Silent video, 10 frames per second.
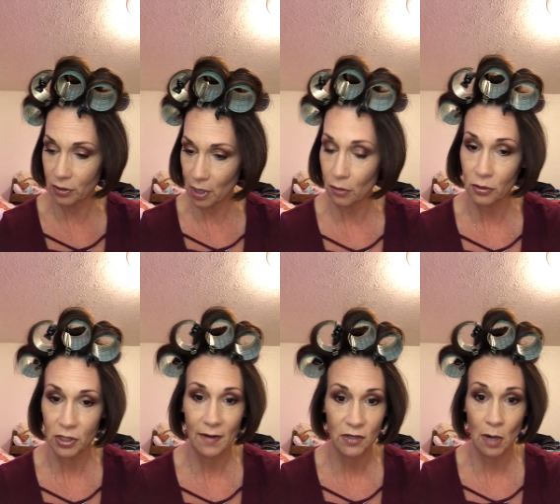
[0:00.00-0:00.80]

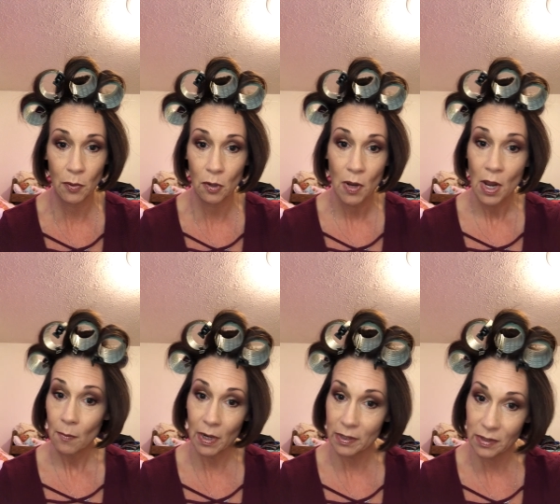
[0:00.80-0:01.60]
color-safe shampoo
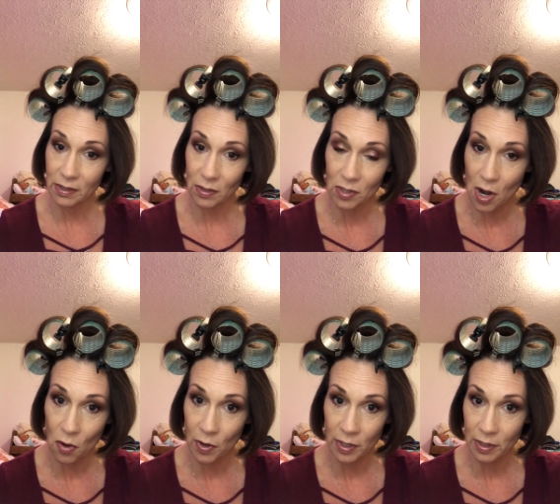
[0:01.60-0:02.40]
because this is
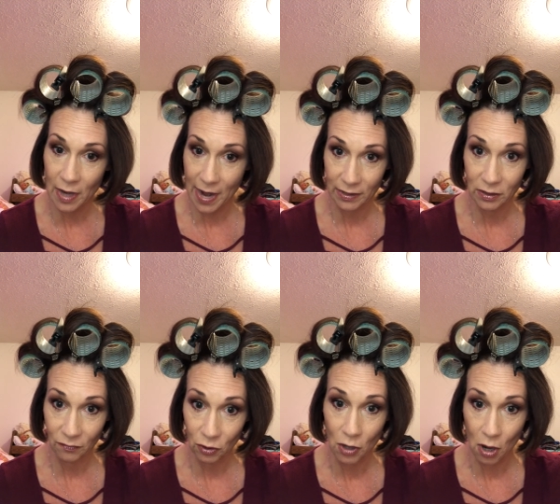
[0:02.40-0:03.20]
not going to last
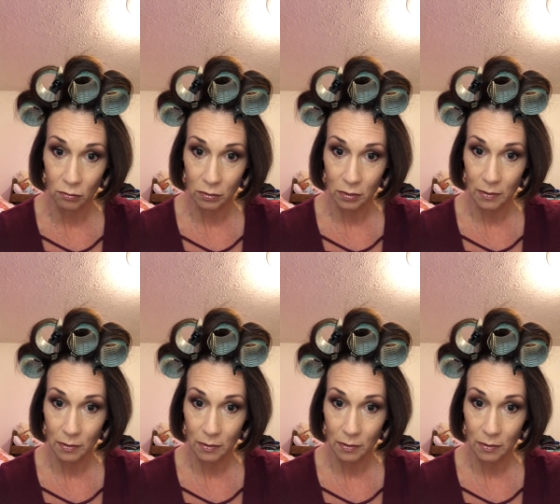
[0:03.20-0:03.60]
if you don't.